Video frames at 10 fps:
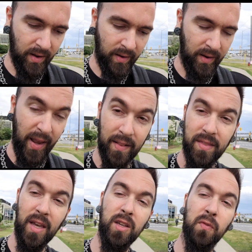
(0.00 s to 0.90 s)
And
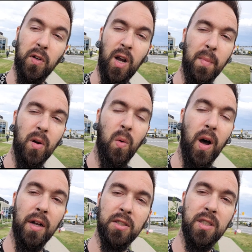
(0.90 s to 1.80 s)
thank you for coming to
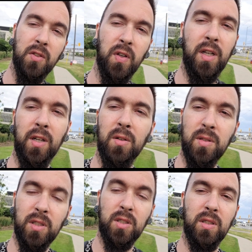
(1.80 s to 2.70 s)
watch these videos.
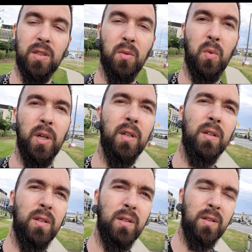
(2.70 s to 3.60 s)
This is a
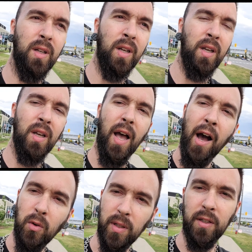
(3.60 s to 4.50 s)
real
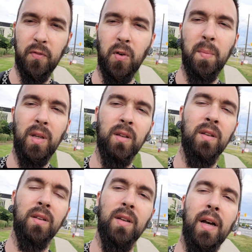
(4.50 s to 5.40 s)
outlet for me.
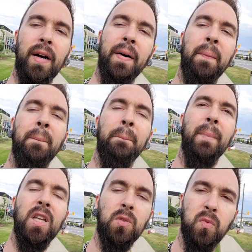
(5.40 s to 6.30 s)

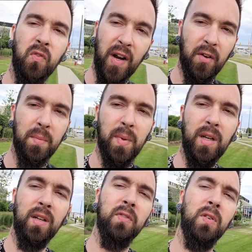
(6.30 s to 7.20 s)
It's very
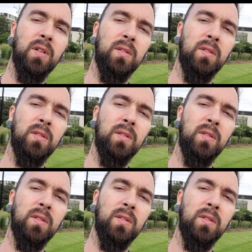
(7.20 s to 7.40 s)
meaningful.